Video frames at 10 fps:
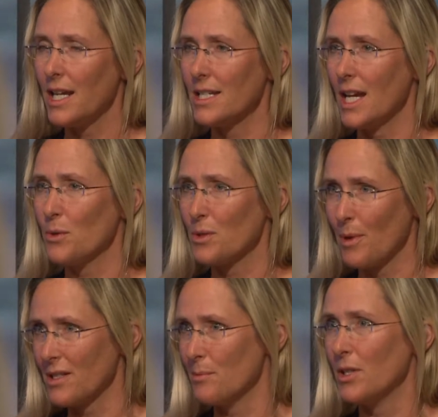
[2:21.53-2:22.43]
and take
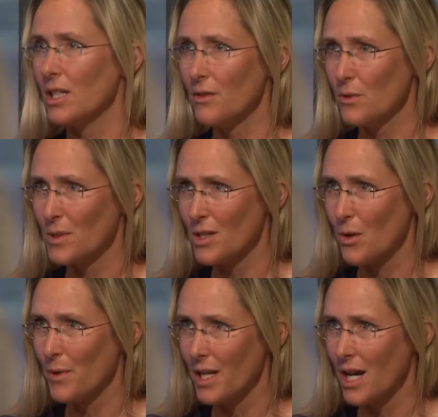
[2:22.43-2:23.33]
responsibility for what's
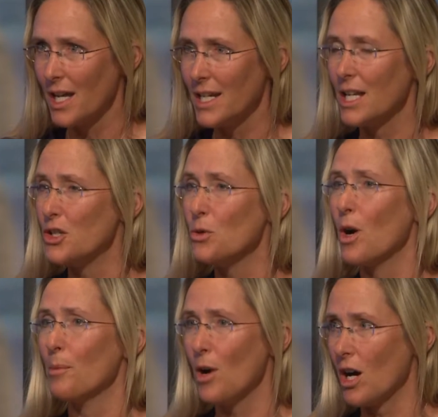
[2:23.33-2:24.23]
going on and do
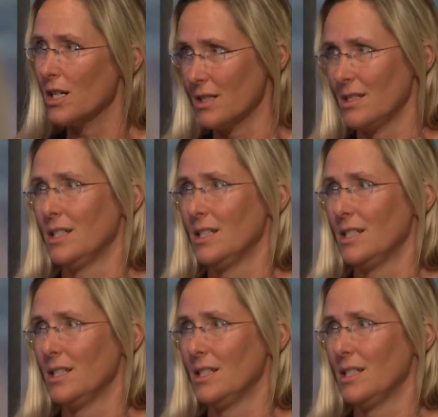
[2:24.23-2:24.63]
our part.